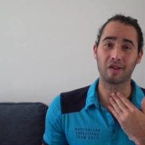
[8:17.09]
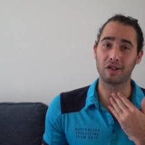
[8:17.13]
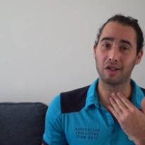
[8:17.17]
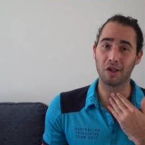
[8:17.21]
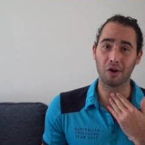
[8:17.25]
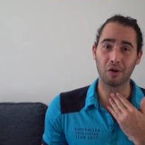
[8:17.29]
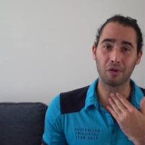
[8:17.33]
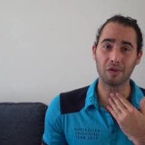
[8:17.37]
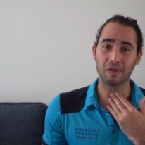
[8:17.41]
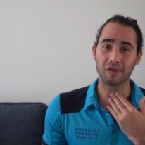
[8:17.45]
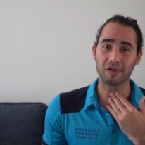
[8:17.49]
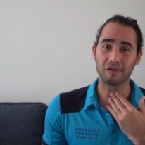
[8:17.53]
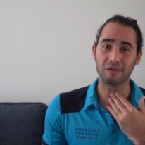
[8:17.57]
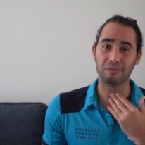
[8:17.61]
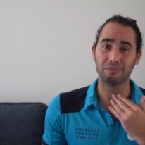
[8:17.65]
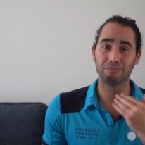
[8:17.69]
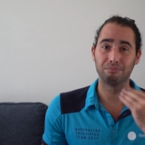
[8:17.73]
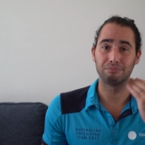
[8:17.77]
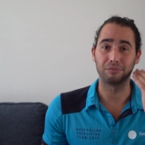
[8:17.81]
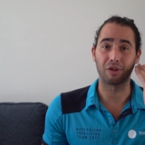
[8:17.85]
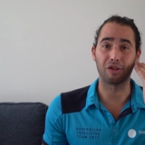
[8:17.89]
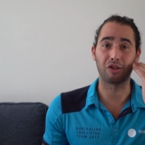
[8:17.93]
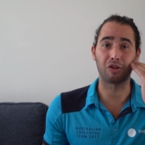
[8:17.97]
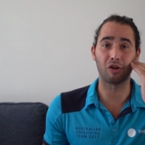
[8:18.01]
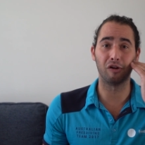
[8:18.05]
closed,
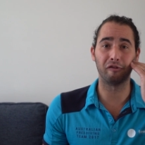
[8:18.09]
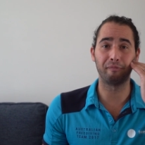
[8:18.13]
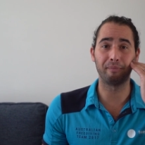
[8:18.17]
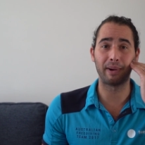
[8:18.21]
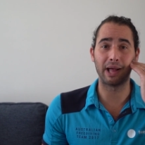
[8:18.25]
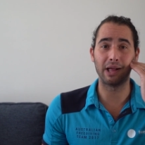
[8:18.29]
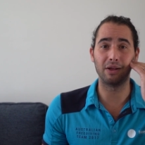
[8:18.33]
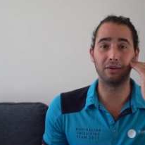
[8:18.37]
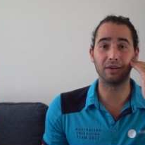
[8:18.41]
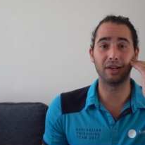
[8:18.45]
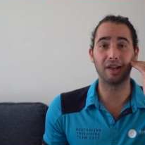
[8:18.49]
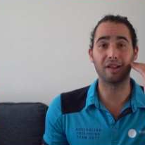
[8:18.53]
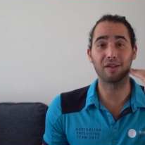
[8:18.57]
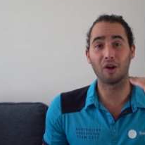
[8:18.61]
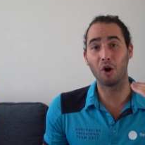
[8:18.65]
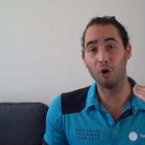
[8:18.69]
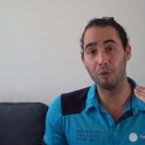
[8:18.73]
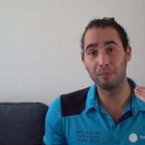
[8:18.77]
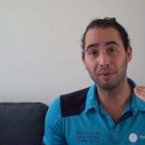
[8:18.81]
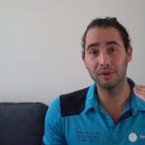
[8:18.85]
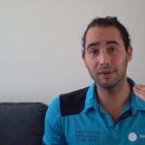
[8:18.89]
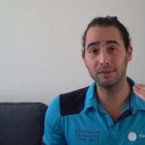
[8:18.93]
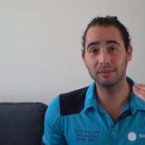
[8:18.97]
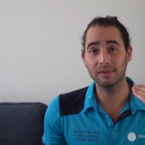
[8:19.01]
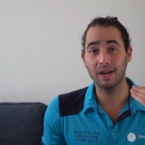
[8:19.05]
the soft palate is
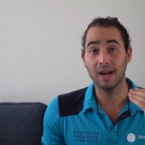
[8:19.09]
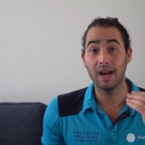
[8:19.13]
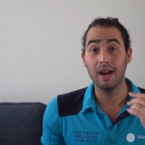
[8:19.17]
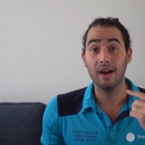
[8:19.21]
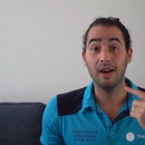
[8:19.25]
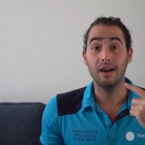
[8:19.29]
open,